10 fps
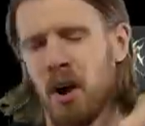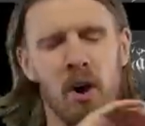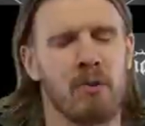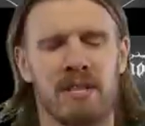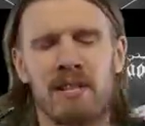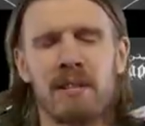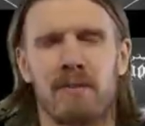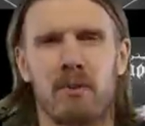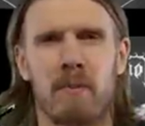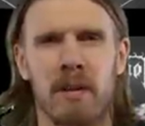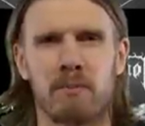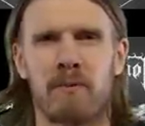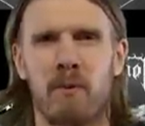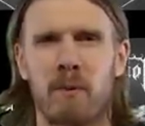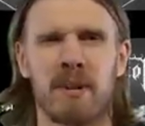always delivering the best
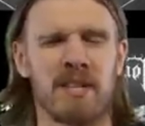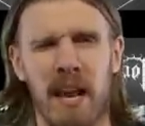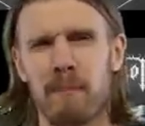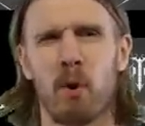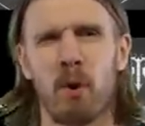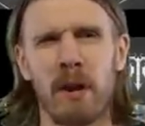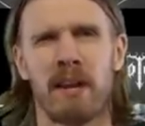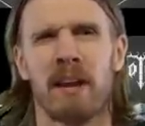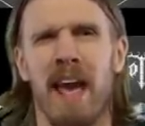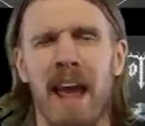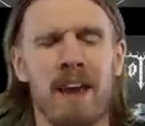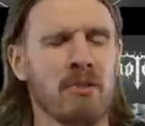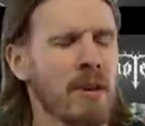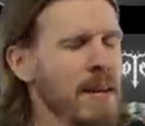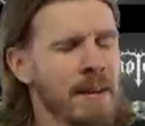performance. And boy,
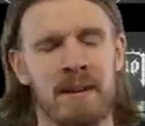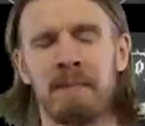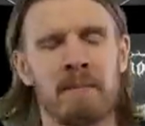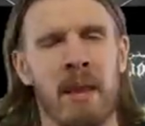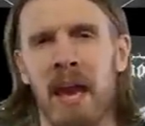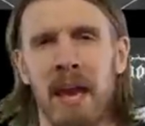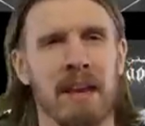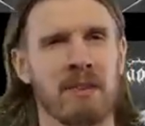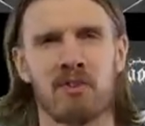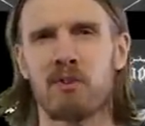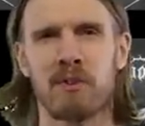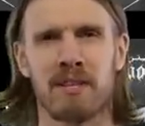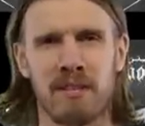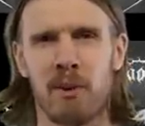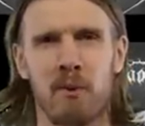Anthony, hey, dude
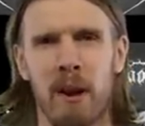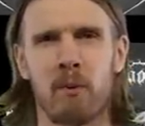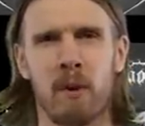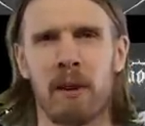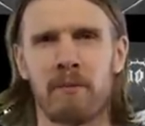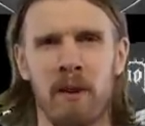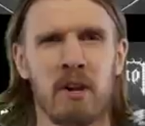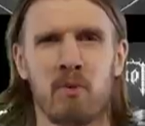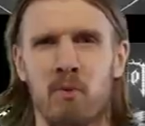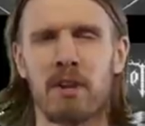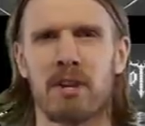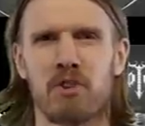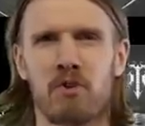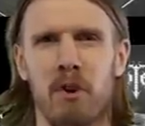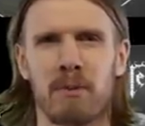can still write a riff. Really
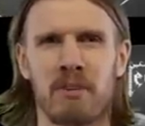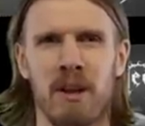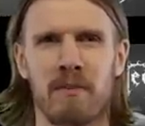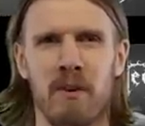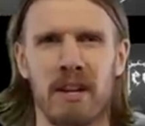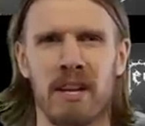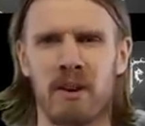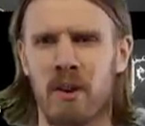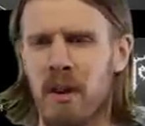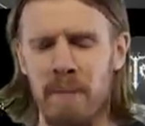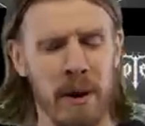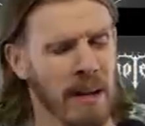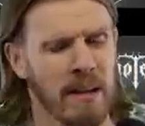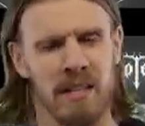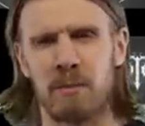enjoyable stuff on here.
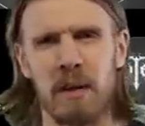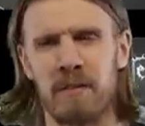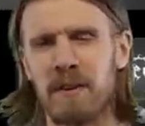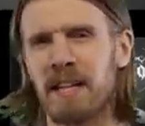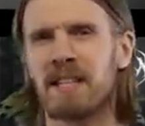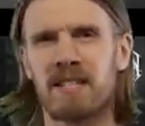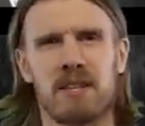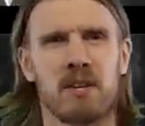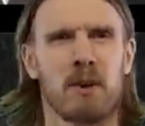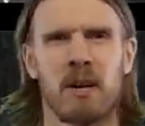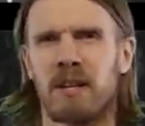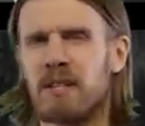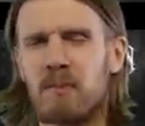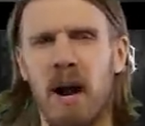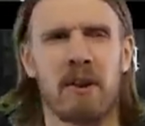But despite the fact that it's, you know,
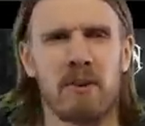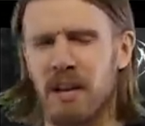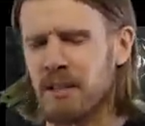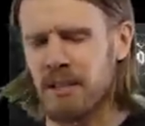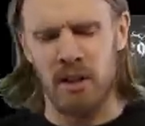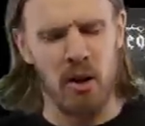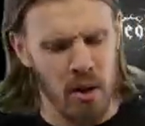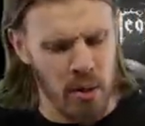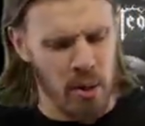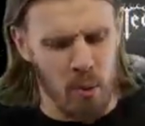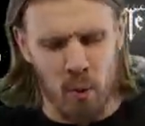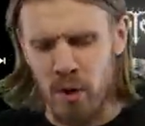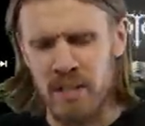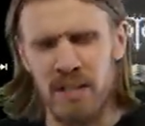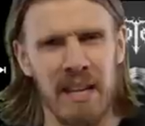some hired guns, it all
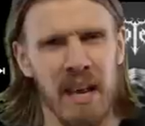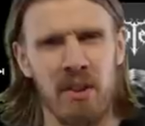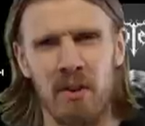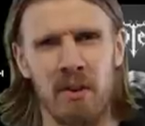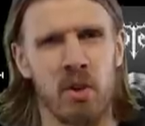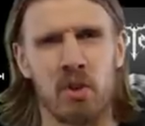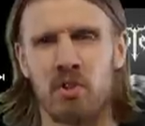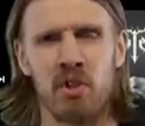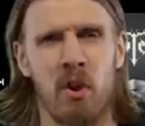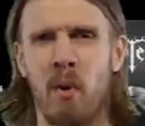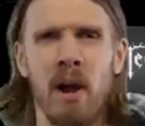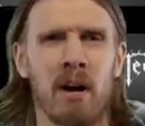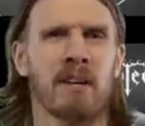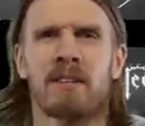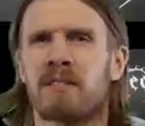works together so
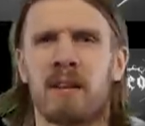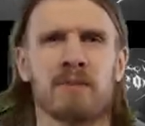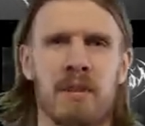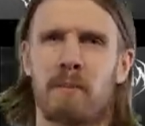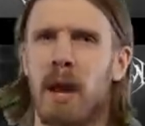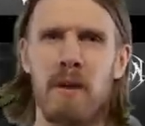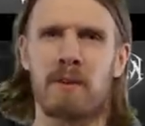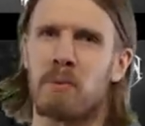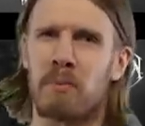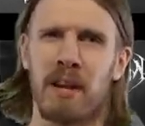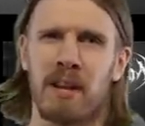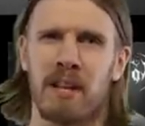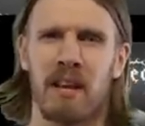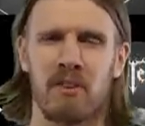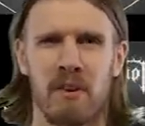well. Sounds like a band that's been playing
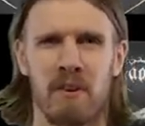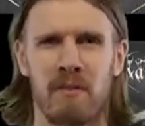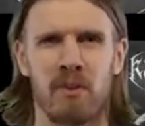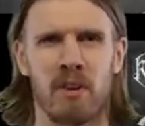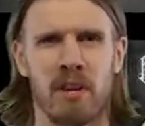together for